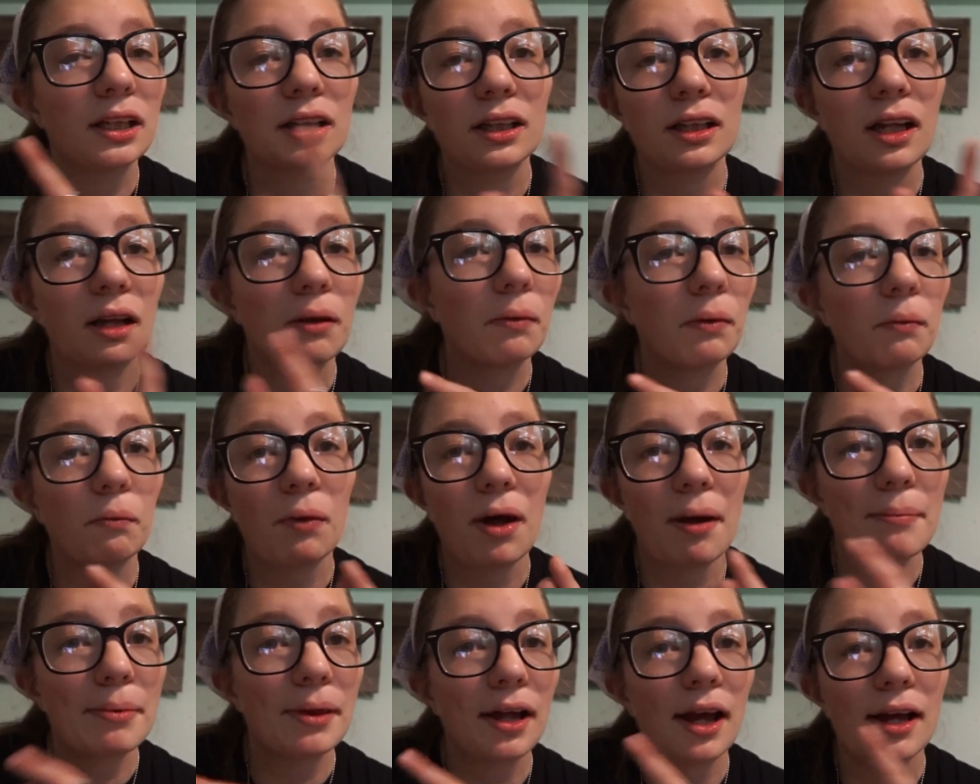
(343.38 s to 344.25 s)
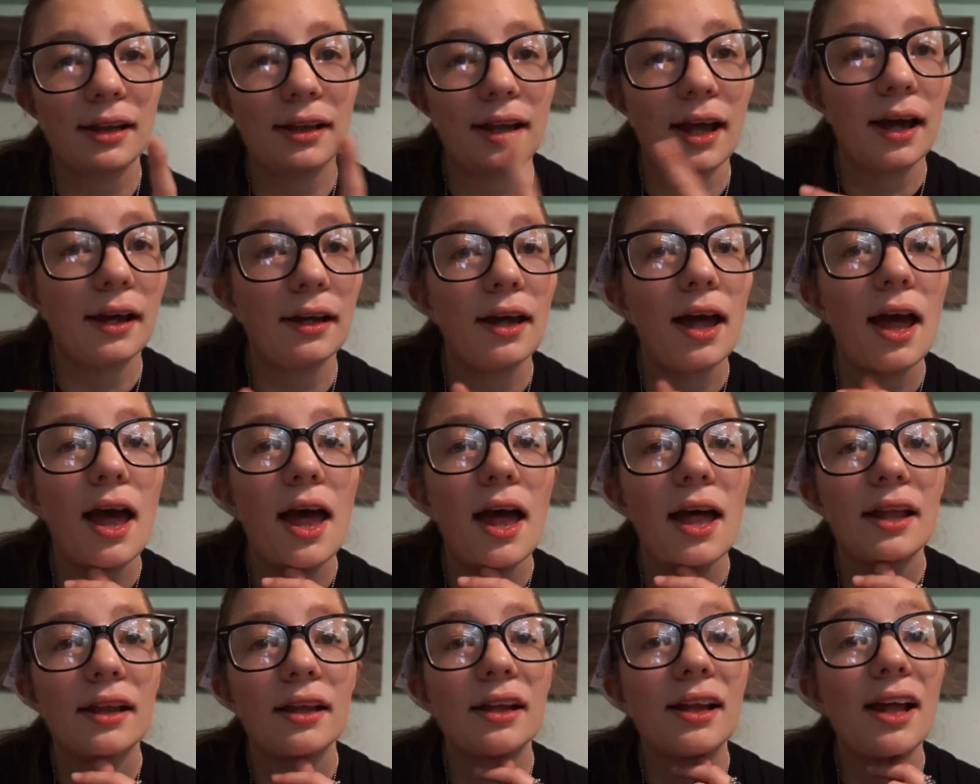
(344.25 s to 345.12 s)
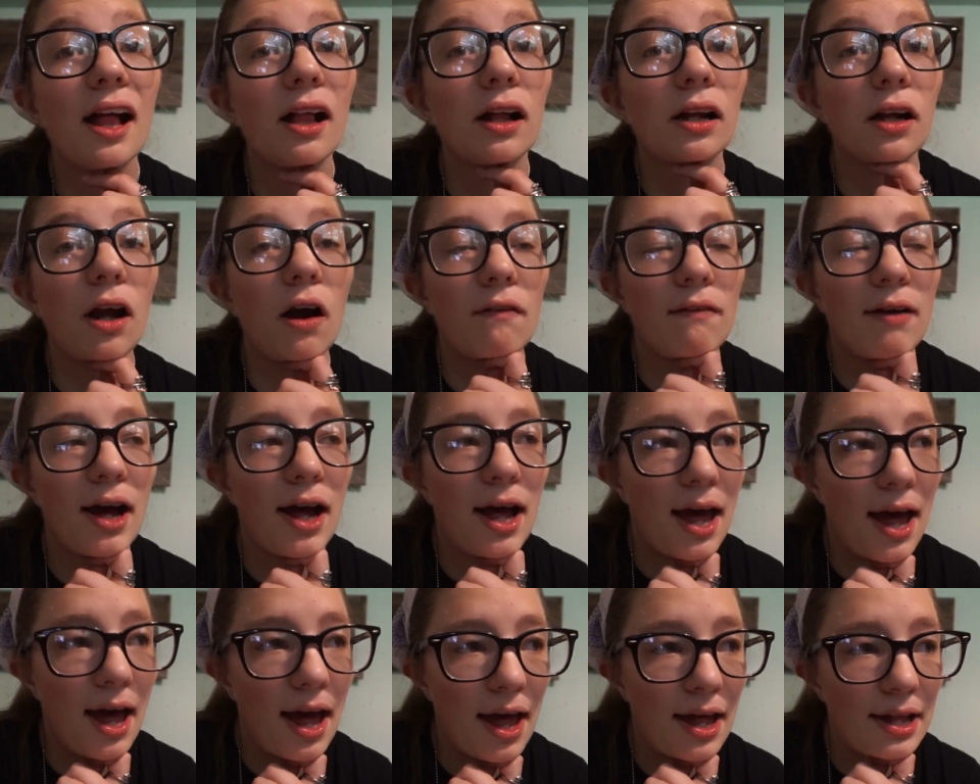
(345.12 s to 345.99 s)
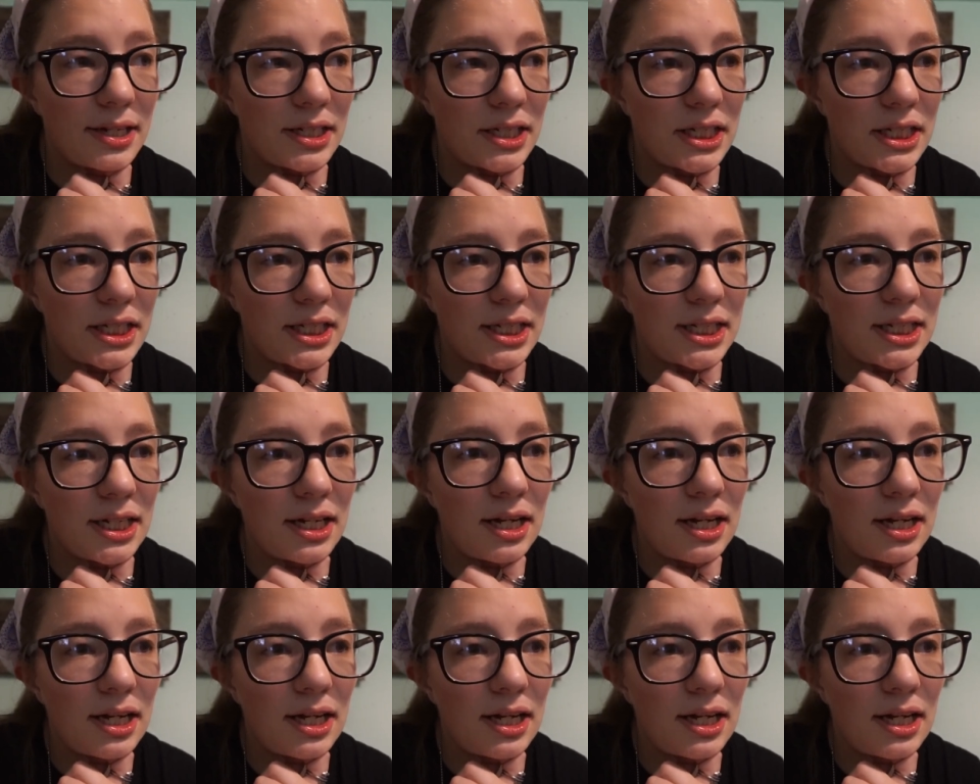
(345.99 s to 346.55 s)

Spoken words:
website thing, the Tailornova, and